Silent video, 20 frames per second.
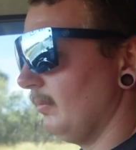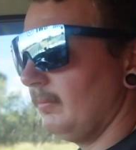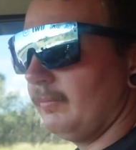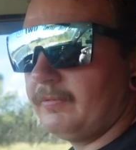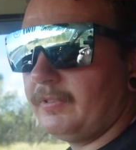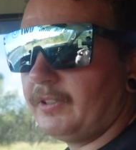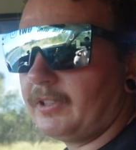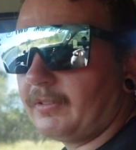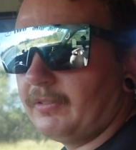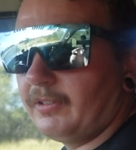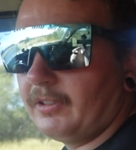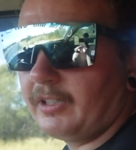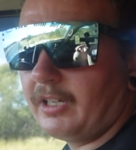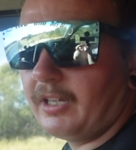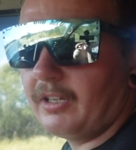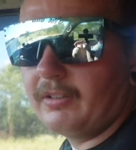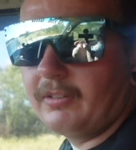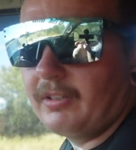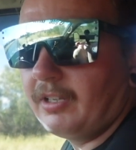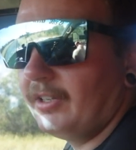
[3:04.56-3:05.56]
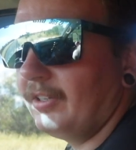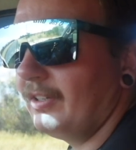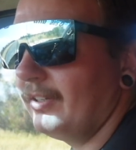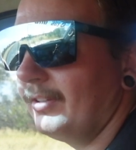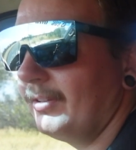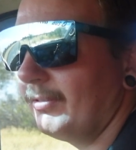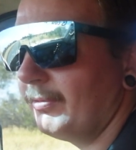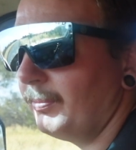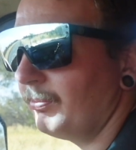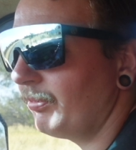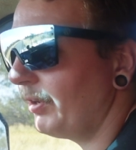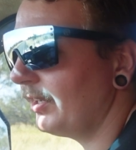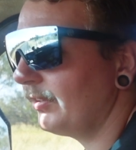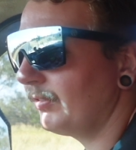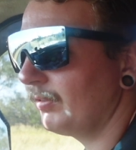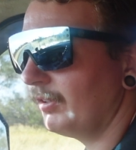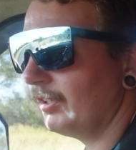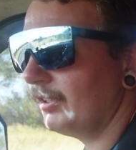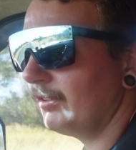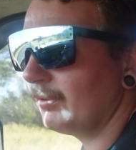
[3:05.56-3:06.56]
Fucked on. I had
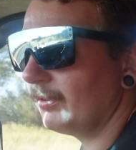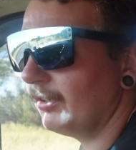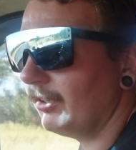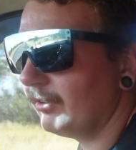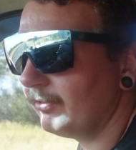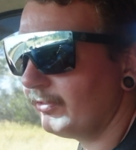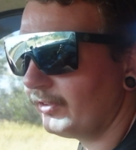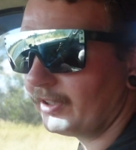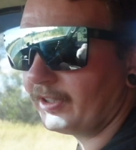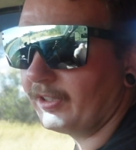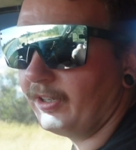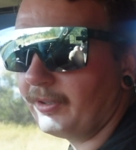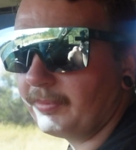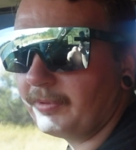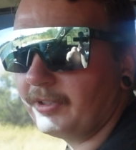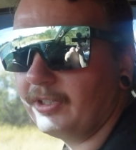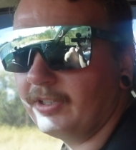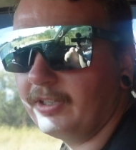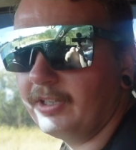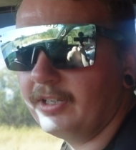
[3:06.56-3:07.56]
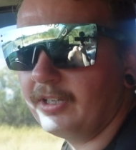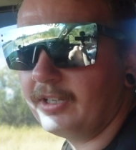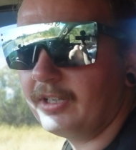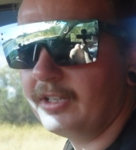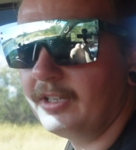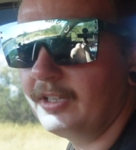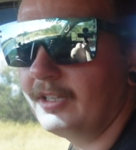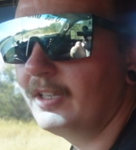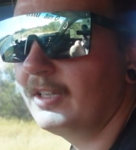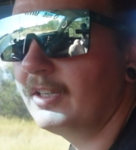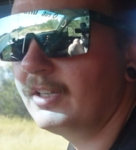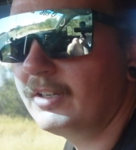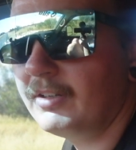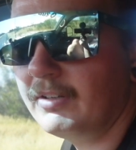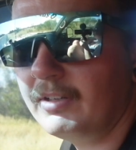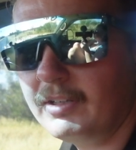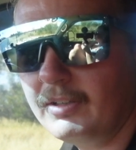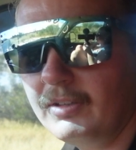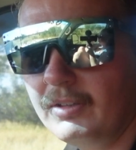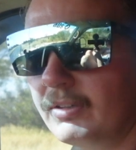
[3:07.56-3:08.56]
brakes released when I fucking hopped in and did it.
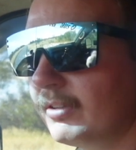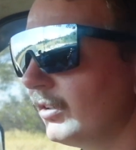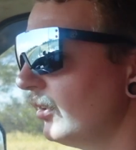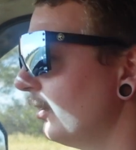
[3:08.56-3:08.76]
I had a look at